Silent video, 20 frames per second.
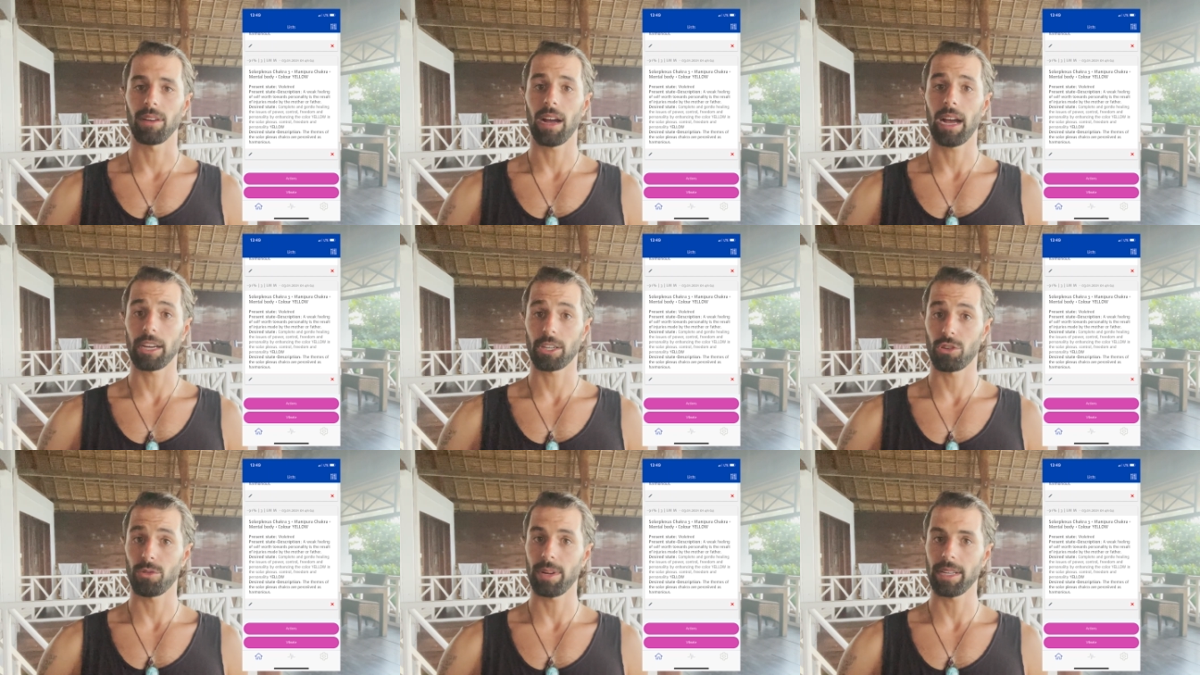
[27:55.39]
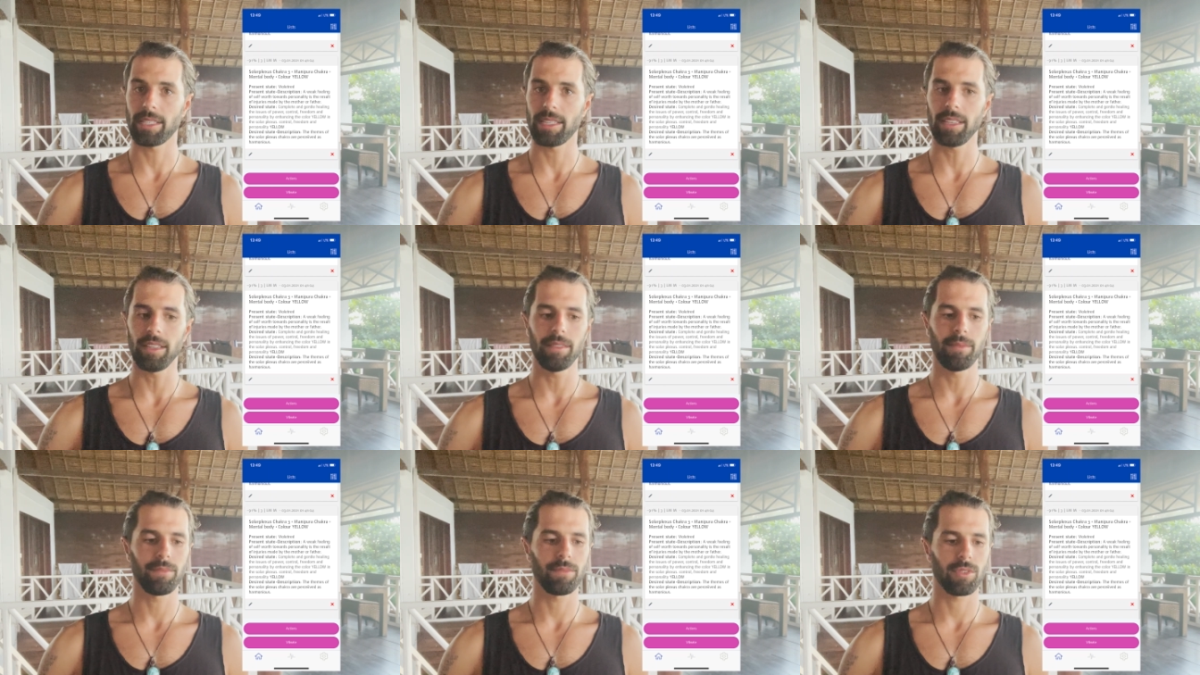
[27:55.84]

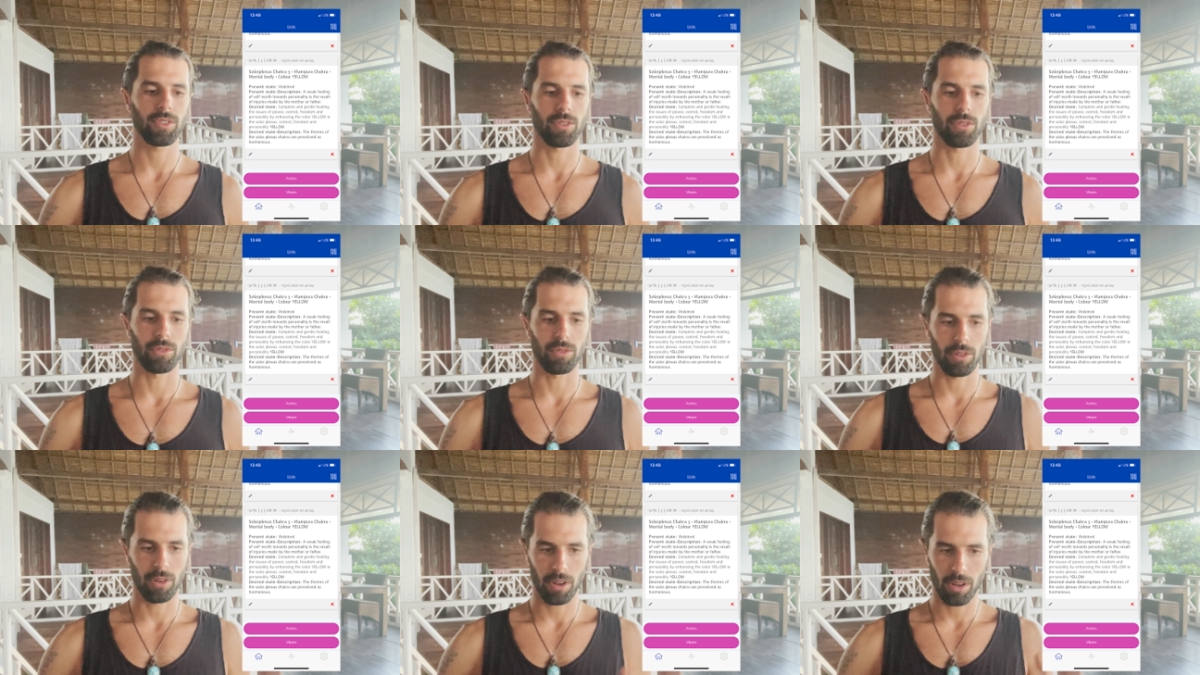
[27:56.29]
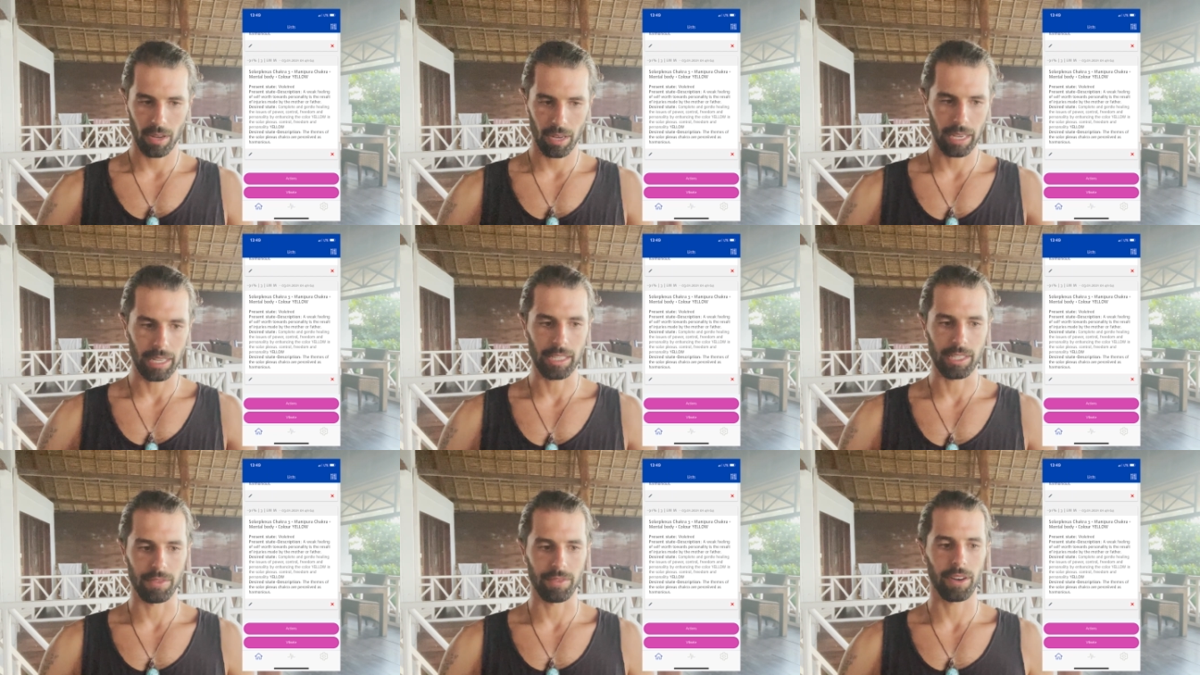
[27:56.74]
accuracy, so
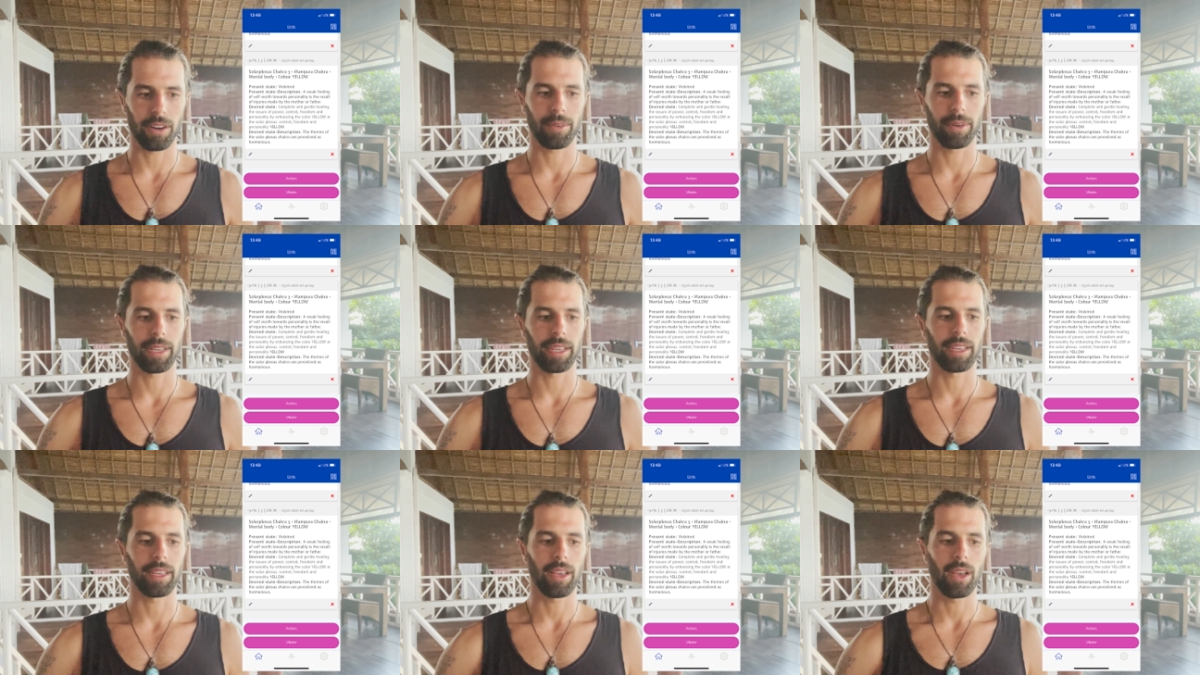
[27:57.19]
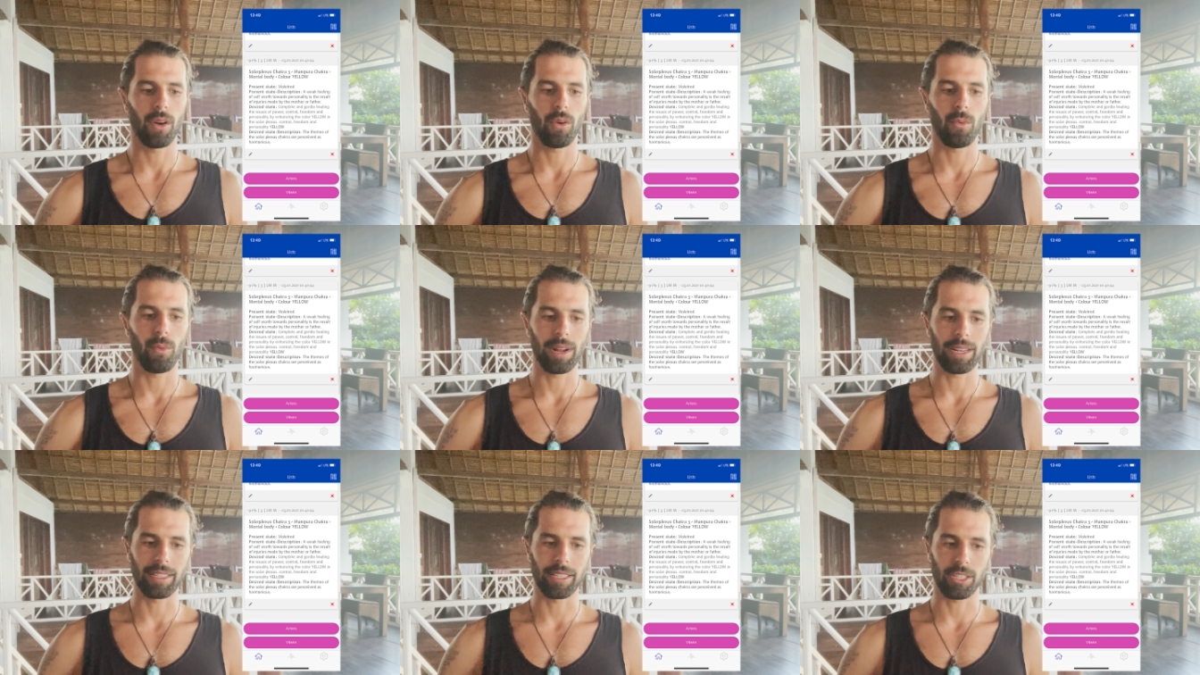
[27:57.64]
it's very
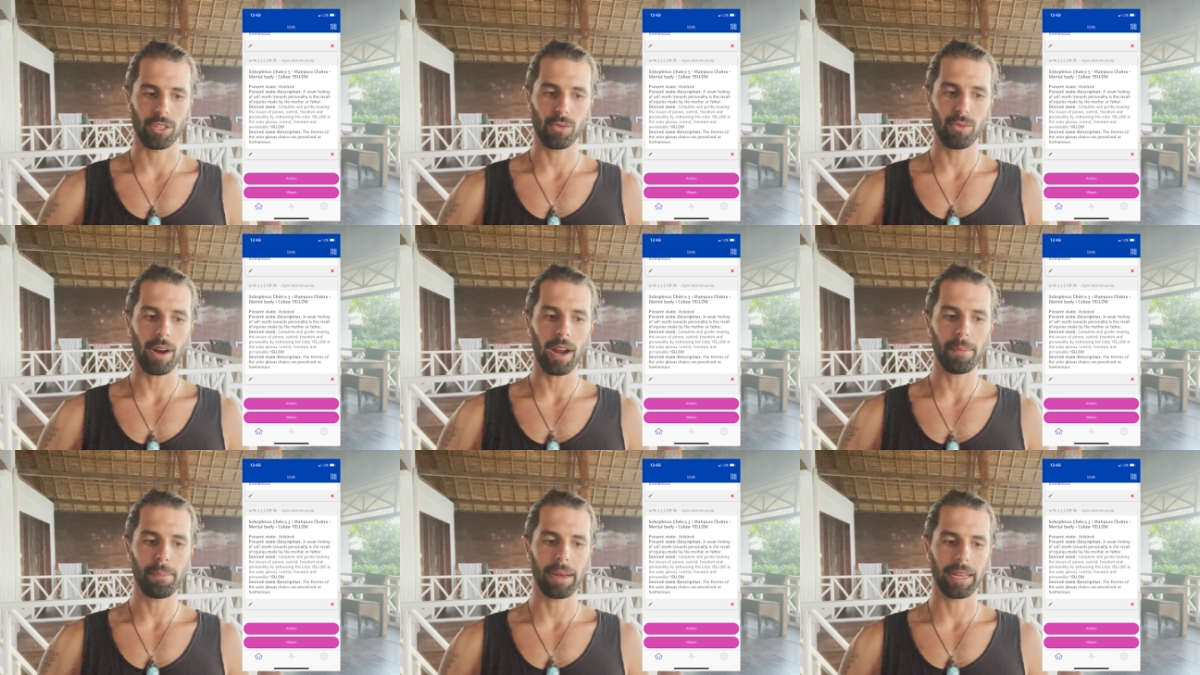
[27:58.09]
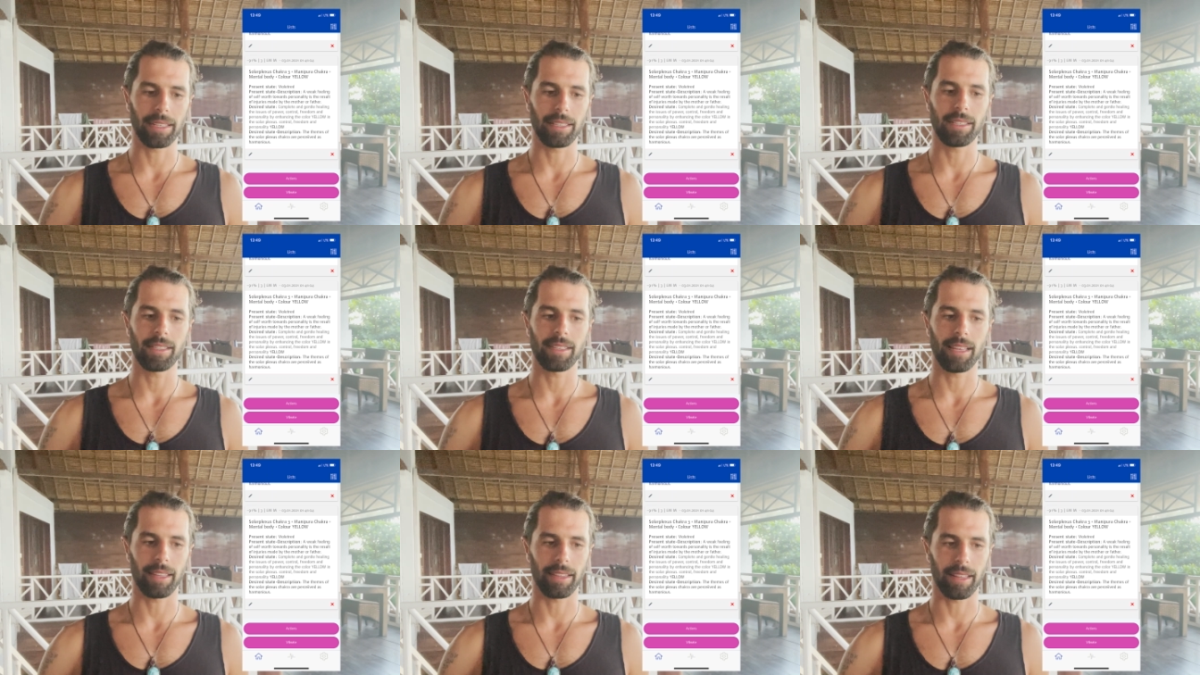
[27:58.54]
well described by
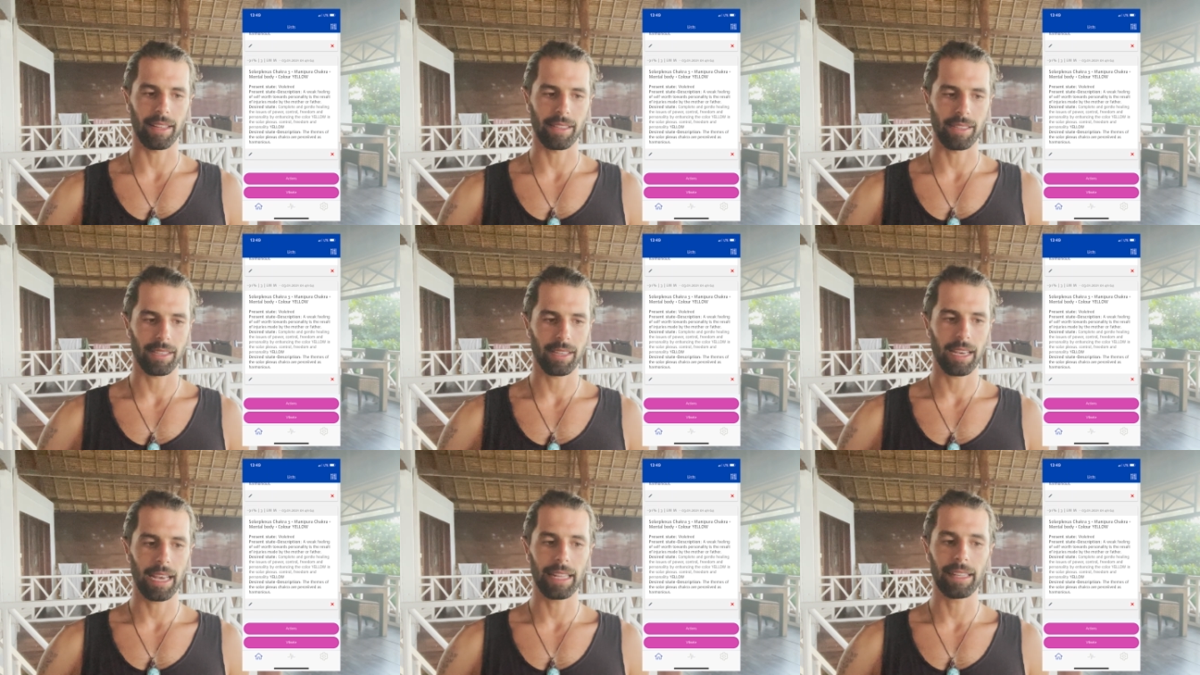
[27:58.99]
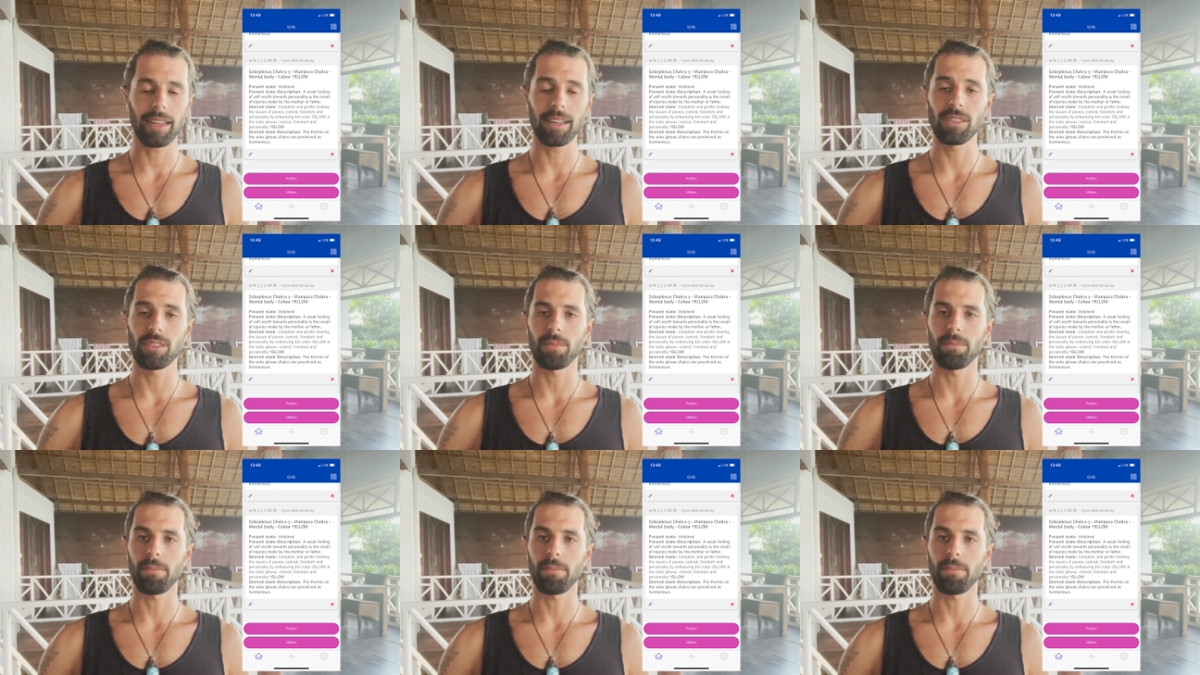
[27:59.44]
this sentence. And there's a